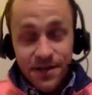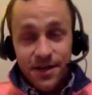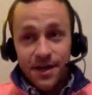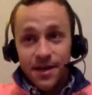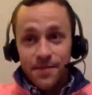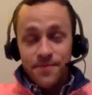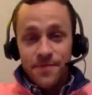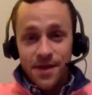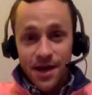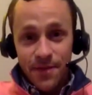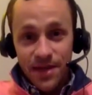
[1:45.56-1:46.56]
Um,
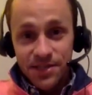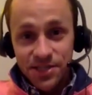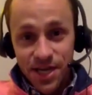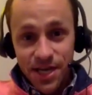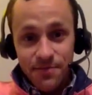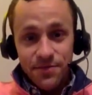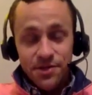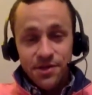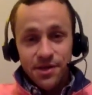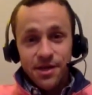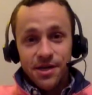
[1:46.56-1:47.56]
I met James
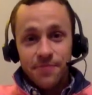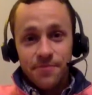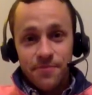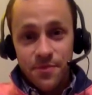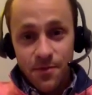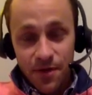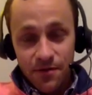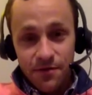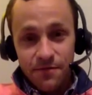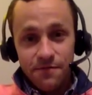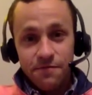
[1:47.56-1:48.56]
um,
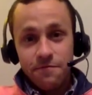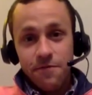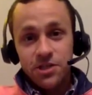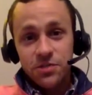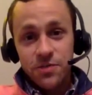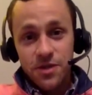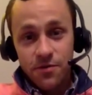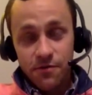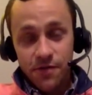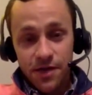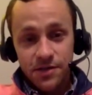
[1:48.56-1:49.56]
my freshman year
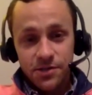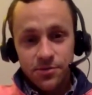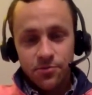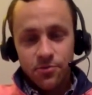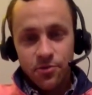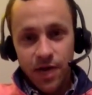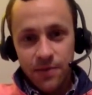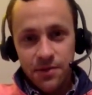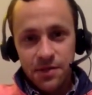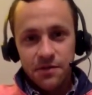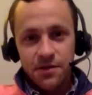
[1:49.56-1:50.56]
of high school,
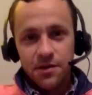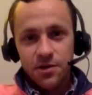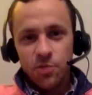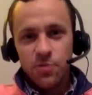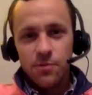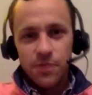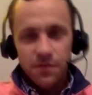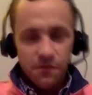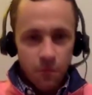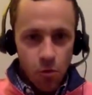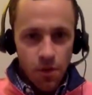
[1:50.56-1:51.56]
perhaps even a little bit
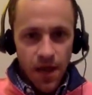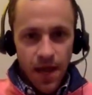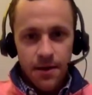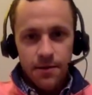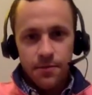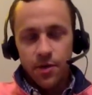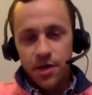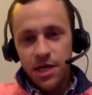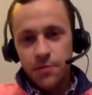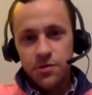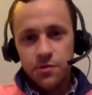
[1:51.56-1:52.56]
before that, but
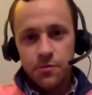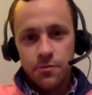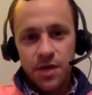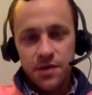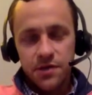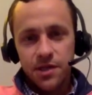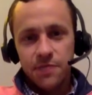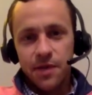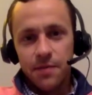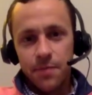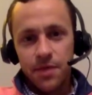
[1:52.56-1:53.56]
wow. he was basically
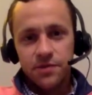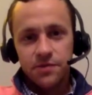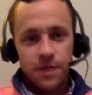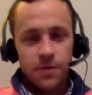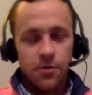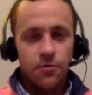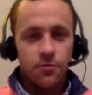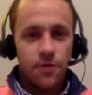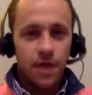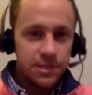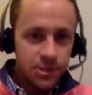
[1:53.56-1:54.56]
my best friend all through
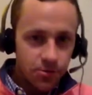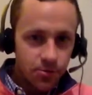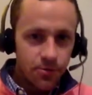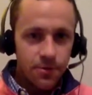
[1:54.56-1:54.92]
high school.